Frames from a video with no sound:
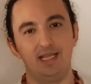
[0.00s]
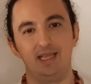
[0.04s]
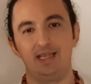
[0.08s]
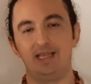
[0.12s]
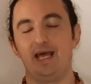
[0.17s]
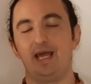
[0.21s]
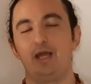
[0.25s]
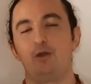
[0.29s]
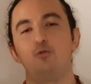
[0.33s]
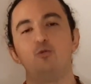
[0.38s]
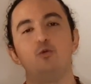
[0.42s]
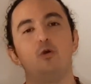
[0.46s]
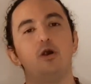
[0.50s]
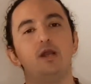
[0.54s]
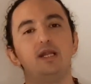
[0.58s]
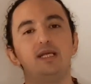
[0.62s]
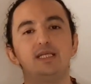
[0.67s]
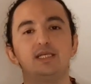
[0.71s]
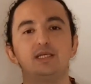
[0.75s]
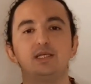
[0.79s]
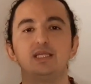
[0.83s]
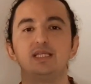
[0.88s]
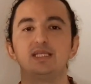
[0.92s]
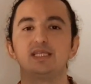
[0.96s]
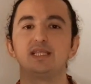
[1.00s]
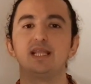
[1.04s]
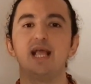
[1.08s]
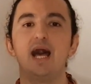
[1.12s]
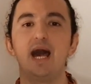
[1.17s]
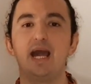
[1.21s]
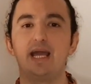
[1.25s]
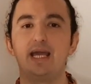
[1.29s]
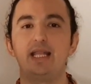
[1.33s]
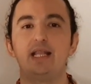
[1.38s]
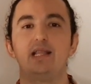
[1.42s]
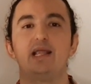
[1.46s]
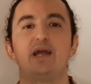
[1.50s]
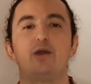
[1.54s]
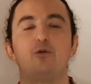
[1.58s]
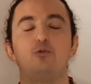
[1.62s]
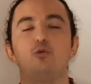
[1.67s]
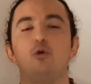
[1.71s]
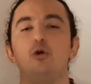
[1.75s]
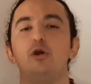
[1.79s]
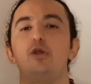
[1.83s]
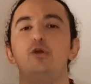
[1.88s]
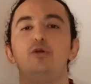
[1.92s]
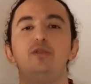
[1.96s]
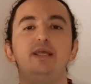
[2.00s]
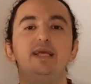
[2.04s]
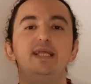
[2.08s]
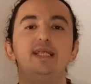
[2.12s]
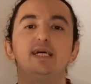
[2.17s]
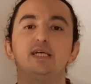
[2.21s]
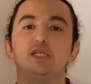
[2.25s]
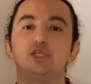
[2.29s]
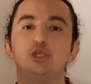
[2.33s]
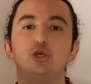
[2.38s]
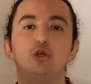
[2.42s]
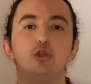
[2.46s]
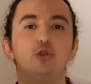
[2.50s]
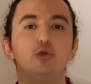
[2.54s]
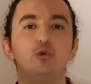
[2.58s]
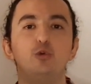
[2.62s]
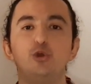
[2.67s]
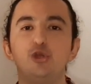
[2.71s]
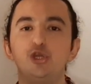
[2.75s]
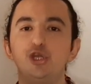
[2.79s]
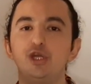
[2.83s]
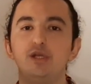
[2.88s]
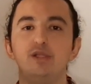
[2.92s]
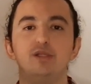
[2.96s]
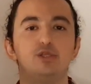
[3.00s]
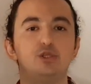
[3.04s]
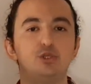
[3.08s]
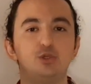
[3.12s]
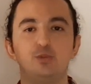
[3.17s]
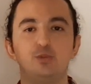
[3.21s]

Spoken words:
Like what is lacking, like what you need a solution to